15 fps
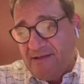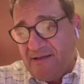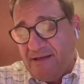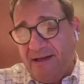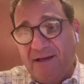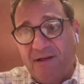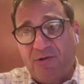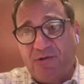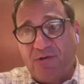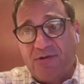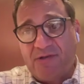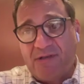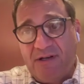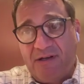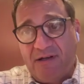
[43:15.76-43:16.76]

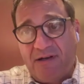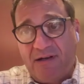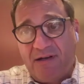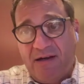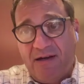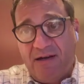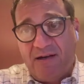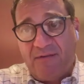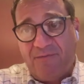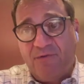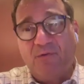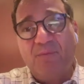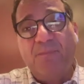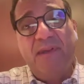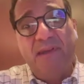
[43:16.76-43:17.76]
laggers are
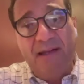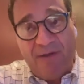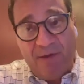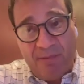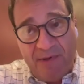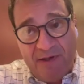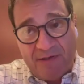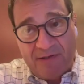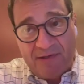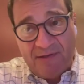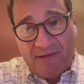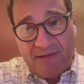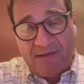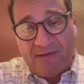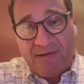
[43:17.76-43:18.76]
forbidding the
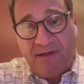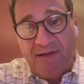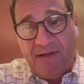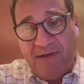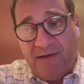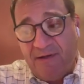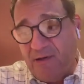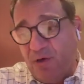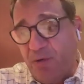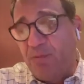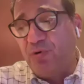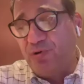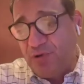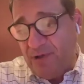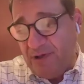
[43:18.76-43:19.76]
patients
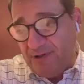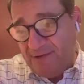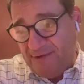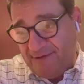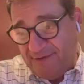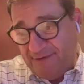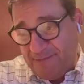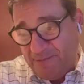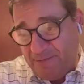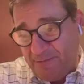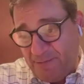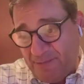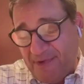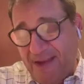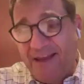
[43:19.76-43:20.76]
opportunities.
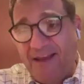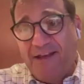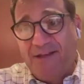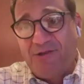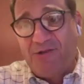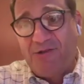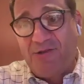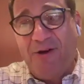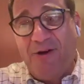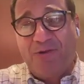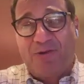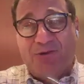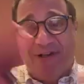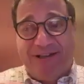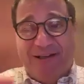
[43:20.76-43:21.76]
So now we
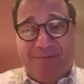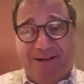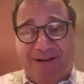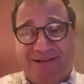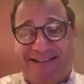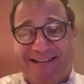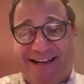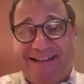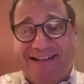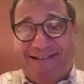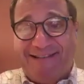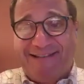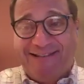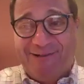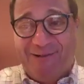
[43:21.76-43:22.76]
talked about
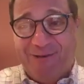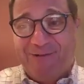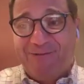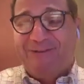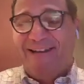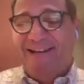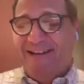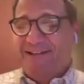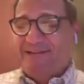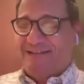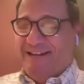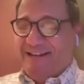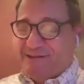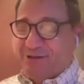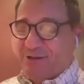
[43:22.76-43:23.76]
science and all of that.
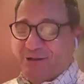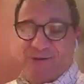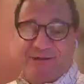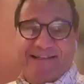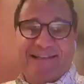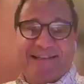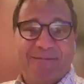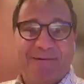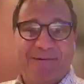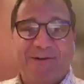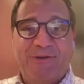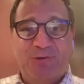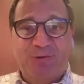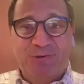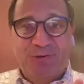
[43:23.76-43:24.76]
So let's close it
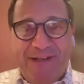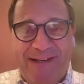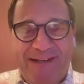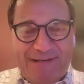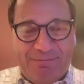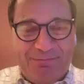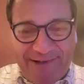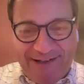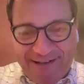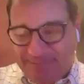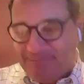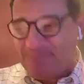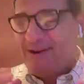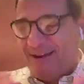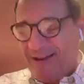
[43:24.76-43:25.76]
about who is Brett
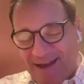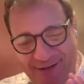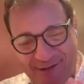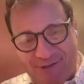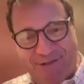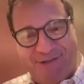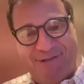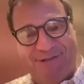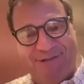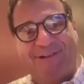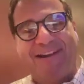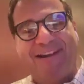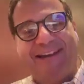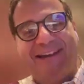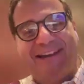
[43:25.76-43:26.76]
Mc Allister
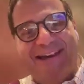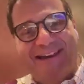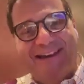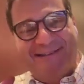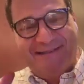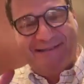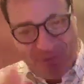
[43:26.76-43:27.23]
as a